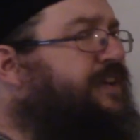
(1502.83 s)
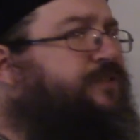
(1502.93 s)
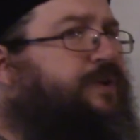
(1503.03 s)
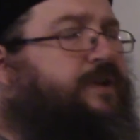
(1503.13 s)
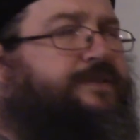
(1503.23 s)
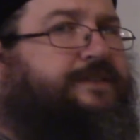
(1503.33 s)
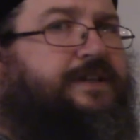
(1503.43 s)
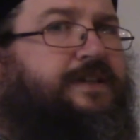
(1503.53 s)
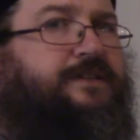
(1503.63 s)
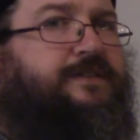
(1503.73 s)
if we don't
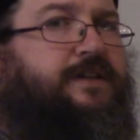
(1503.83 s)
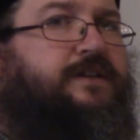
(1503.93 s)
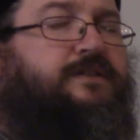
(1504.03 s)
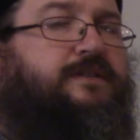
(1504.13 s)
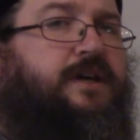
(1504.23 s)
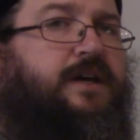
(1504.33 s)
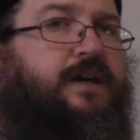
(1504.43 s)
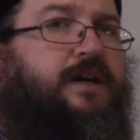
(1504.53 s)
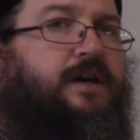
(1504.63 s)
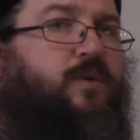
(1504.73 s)
see these things,
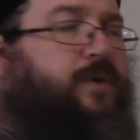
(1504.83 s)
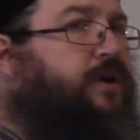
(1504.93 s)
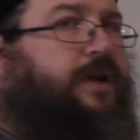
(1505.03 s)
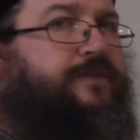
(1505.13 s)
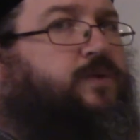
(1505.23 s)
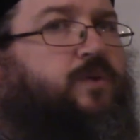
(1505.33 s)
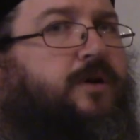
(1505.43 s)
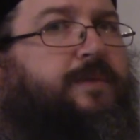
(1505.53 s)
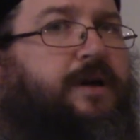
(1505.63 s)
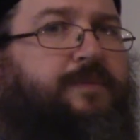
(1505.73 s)
we don't have to
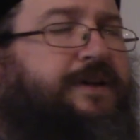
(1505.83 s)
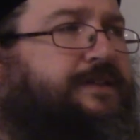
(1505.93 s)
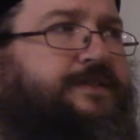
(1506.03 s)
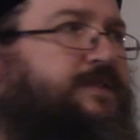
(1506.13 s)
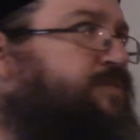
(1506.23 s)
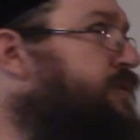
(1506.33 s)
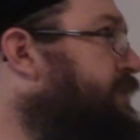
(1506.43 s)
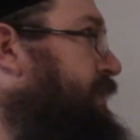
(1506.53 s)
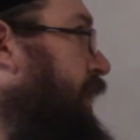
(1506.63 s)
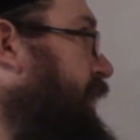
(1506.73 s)
worry about it, because this
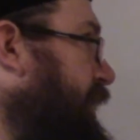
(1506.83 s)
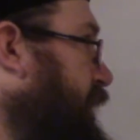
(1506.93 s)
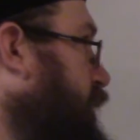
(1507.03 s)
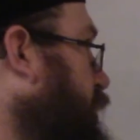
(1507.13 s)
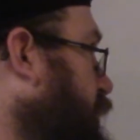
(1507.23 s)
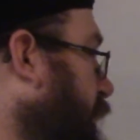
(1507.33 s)
book's not going to go through